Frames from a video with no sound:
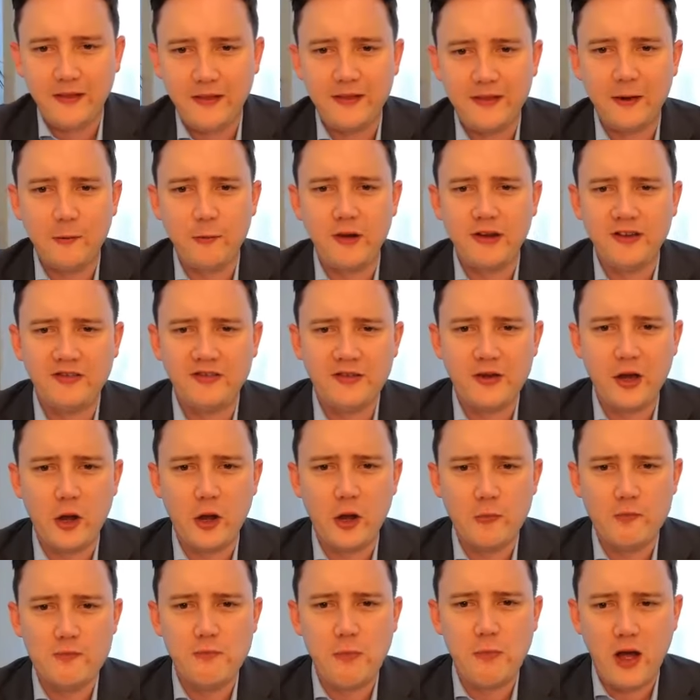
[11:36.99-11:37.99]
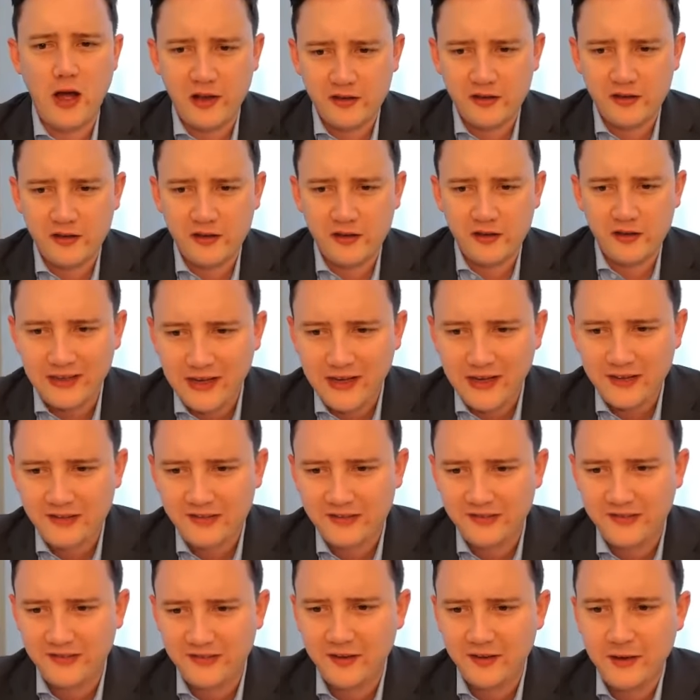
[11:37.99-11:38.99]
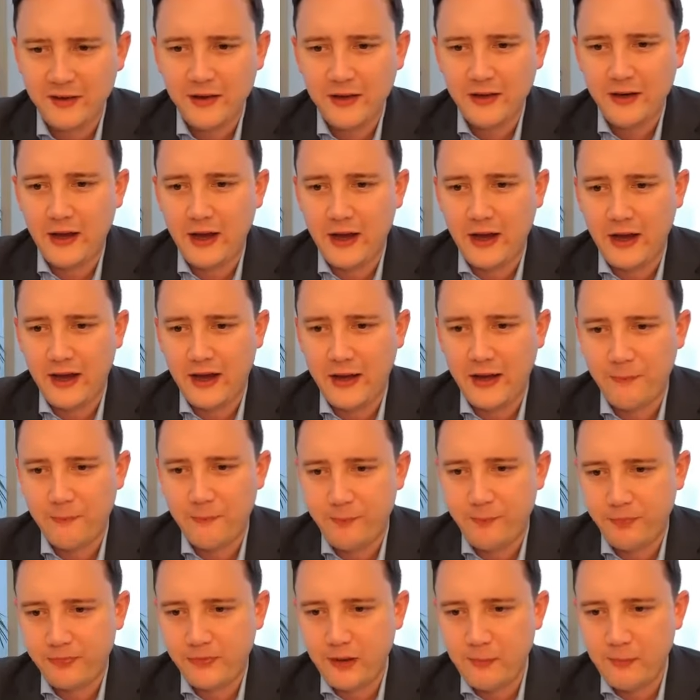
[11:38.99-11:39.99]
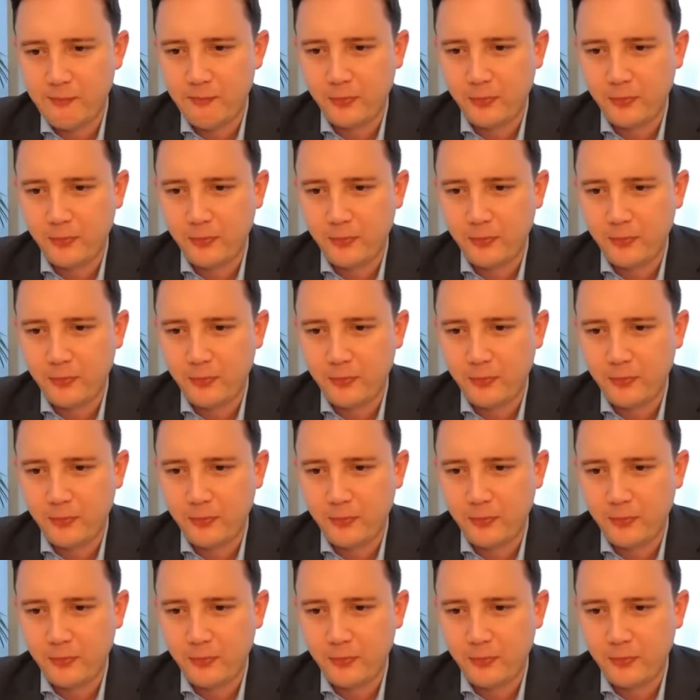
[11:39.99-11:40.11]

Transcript: there is no master list um,